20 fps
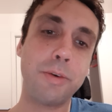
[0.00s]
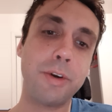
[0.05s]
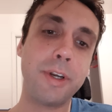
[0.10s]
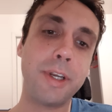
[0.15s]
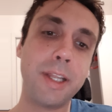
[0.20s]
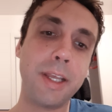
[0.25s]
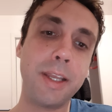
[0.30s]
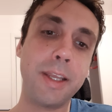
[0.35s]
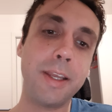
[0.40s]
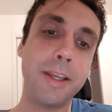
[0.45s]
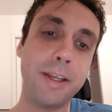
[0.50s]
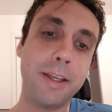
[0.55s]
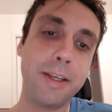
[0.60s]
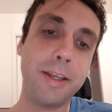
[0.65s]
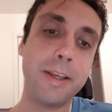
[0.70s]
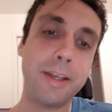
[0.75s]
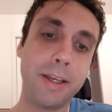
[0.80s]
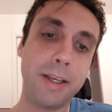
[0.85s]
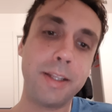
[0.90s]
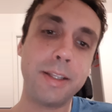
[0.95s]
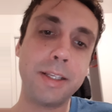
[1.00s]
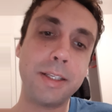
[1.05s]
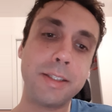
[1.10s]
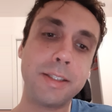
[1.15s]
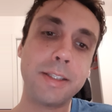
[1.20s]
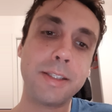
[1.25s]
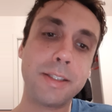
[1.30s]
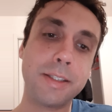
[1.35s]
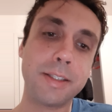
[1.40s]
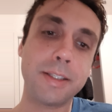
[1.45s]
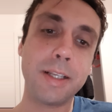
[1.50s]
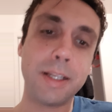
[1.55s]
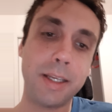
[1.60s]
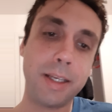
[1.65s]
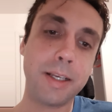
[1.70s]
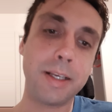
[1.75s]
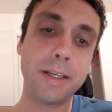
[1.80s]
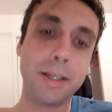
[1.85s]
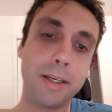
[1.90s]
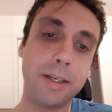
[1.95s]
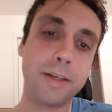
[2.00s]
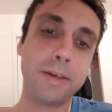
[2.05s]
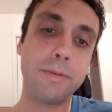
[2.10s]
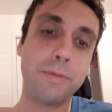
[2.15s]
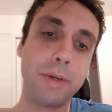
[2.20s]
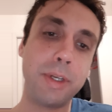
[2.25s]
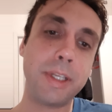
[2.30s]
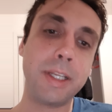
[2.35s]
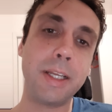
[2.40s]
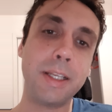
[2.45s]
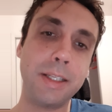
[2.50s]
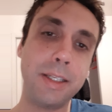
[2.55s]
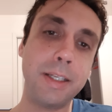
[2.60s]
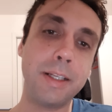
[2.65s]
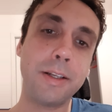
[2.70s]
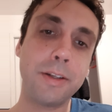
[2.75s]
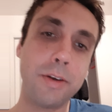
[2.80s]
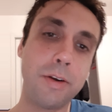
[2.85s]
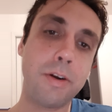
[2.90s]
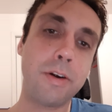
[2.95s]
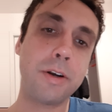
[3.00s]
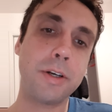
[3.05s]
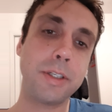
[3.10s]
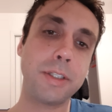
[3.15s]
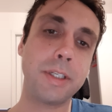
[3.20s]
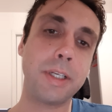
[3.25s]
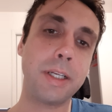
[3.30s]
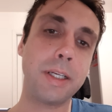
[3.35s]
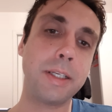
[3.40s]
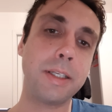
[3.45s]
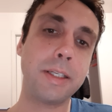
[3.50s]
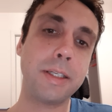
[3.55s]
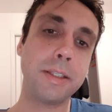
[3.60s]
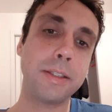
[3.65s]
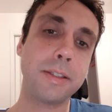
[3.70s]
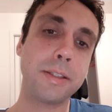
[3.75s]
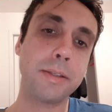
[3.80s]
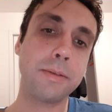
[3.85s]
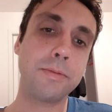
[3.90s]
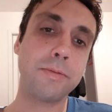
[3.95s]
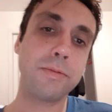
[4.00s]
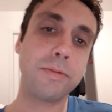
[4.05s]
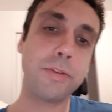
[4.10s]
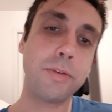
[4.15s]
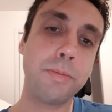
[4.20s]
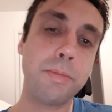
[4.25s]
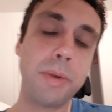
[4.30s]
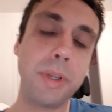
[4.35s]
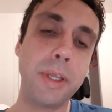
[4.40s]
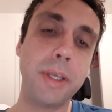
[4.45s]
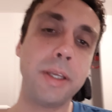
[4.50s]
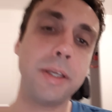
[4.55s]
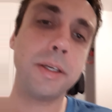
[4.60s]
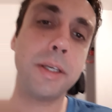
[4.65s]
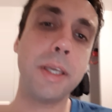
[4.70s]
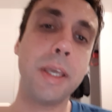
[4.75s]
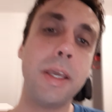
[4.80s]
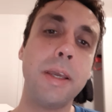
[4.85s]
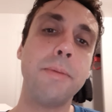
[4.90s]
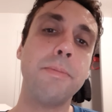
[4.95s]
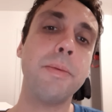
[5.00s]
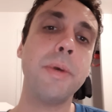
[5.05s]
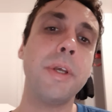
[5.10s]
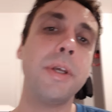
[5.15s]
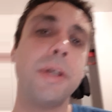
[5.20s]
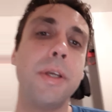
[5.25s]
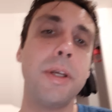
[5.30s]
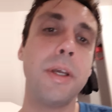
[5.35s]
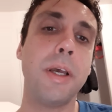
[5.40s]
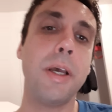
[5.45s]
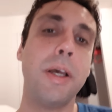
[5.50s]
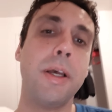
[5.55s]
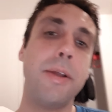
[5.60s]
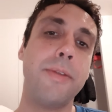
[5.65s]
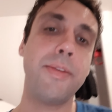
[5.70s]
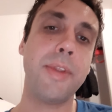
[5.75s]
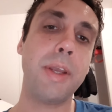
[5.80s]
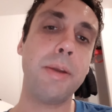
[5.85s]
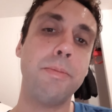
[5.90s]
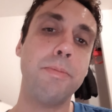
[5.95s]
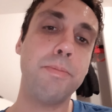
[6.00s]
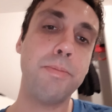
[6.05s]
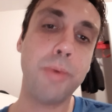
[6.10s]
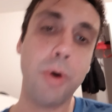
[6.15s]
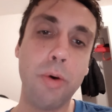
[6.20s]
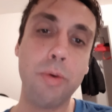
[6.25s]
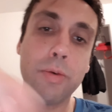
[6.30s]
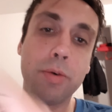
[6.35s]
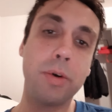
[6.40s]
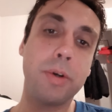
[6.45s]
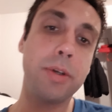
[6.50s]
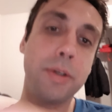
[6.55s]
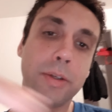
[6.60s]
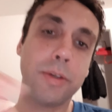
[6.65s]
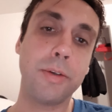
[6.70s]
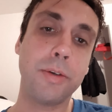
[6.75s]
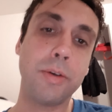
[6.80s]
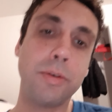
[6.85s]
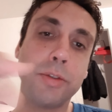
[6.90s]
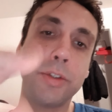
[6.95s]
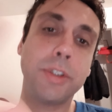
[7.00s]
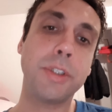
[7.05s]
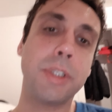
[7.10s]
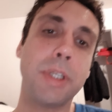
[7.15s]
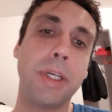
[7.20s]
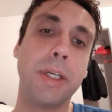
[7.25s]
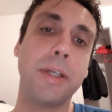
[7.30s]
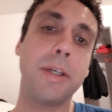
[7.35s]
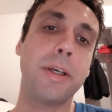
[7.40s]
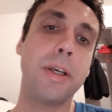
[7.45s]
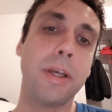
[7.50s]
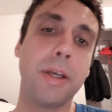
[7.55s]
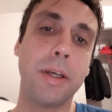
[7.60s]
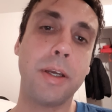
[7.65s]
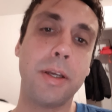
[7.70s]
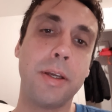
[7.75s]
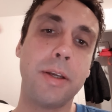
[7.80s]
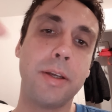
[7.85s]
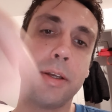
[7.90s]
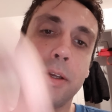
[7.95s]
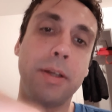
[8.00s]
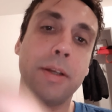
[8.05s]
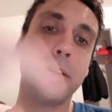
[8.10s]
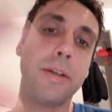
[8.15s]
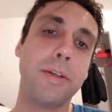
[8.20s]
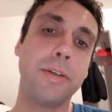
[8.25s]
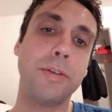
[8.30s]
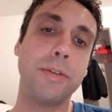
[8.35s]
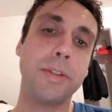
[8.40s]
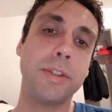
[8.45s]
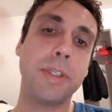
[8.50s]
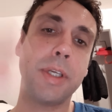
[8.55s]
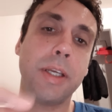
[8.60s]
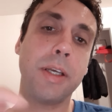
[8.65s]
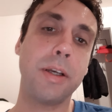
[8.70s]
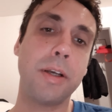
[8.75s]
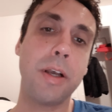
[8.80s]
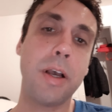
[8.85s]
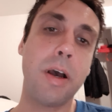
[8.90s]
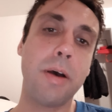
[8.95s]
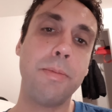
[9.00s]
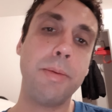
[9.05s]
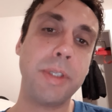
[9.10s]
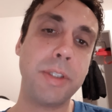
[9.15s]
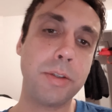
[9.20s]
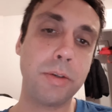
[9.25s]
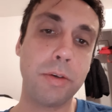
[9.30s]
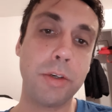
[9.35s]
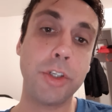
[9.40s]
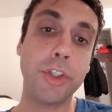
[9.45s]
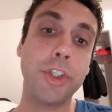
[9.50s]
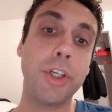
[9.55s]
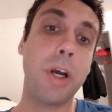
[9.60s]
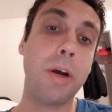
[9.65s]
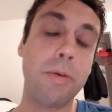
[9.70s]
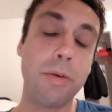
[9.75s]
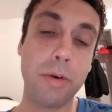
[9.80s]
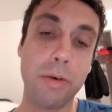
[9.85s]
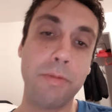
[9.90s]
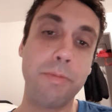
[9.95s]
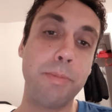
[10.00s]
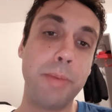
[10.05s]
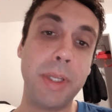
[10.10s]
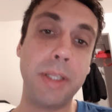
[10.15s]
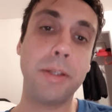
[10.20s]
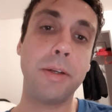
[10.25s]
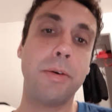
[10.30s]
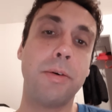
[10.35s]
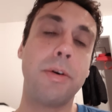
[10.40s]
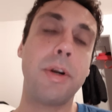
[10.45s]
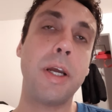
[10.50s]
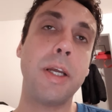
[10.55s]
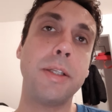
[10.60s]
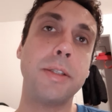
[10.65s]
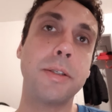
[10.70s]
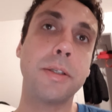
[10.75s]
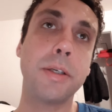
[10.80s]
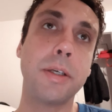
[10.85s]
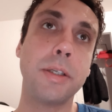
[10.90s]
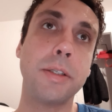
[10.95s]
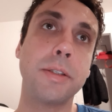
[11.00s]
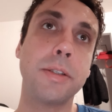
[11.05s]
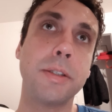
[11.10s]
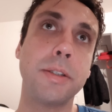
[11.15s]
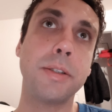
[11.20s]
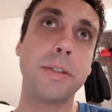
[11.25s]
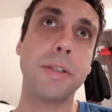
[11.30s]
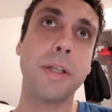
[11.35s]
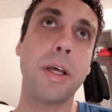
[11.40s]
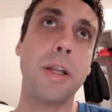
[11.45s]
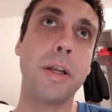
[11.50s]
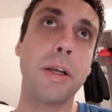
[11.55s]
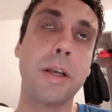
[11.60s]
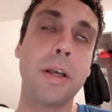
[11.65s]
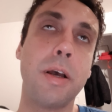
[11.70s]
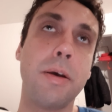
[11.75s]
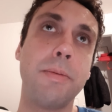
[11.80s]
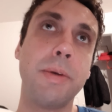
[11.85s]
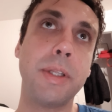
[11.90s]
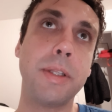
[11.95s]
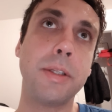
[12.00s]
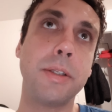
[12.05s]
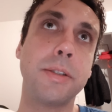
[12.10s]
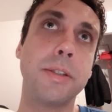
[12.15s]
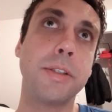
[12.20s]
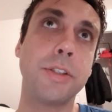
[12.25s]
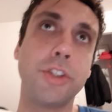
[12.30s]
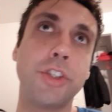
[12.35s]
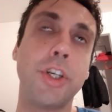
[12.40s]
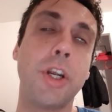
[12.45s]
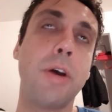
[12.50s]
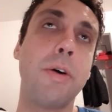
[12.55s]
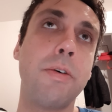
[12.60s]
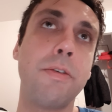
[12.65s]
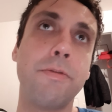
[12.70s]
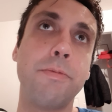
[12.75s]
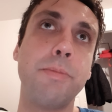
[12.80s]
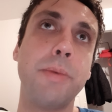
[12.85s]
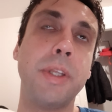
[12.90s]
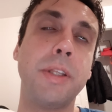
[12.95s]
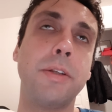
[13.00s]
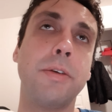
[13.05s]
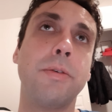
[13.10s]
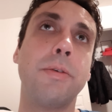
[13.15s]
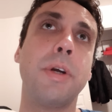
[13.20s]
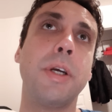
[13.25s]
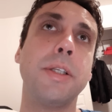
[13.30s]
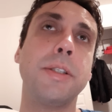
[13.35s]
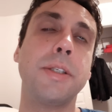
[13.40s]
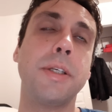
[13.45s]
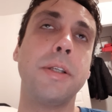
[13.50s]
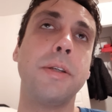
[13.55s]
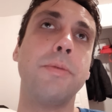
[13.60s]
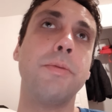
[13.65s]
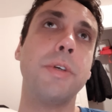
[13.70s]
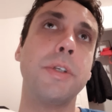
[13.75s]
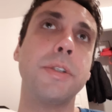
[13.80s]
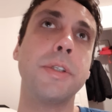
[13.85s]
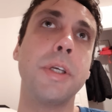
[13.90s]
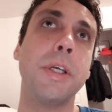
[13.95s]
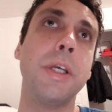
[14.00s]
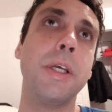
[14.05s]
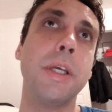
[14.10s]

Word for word: where they, and this is like uh, when they deal cards like this uh, to play a game uh, named poke, you know, just like uh, you say a comet or a shower of meteorites, because it's not a comet, it's a shower of meteorites. Anyways,